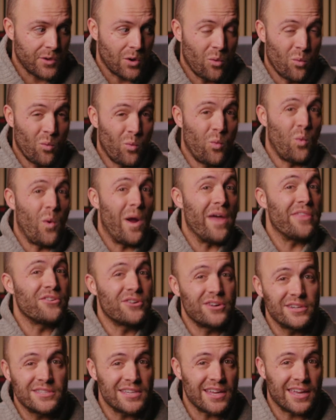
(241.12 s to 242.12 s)

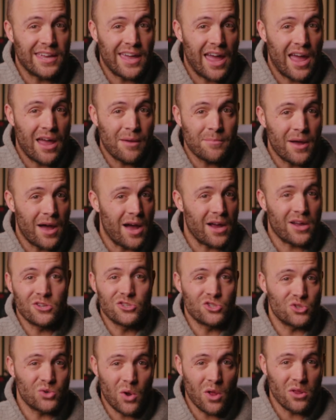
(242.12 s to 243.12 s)
Whether it's a game, a
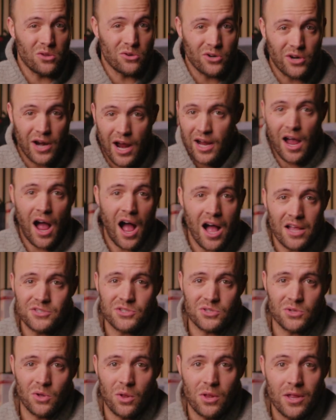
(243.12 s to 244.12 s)
controller, a
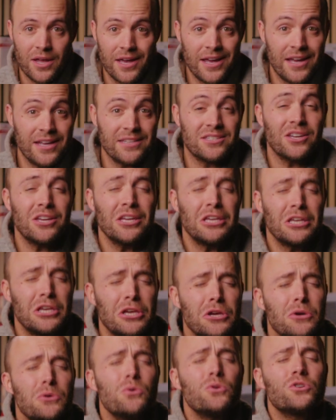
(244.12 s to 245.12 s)
console, it's a
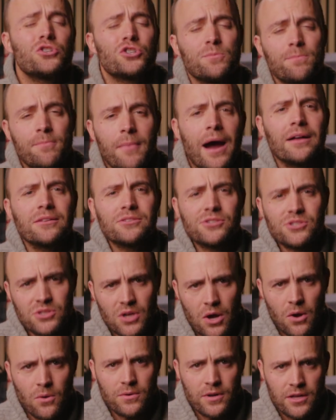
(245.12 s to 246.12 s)
huge
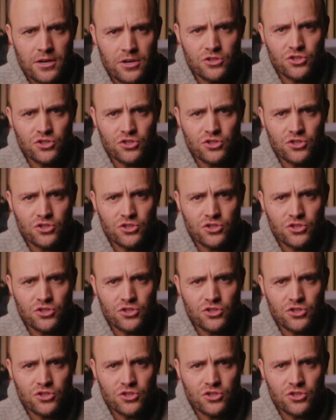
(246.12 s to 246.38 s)
milestone in a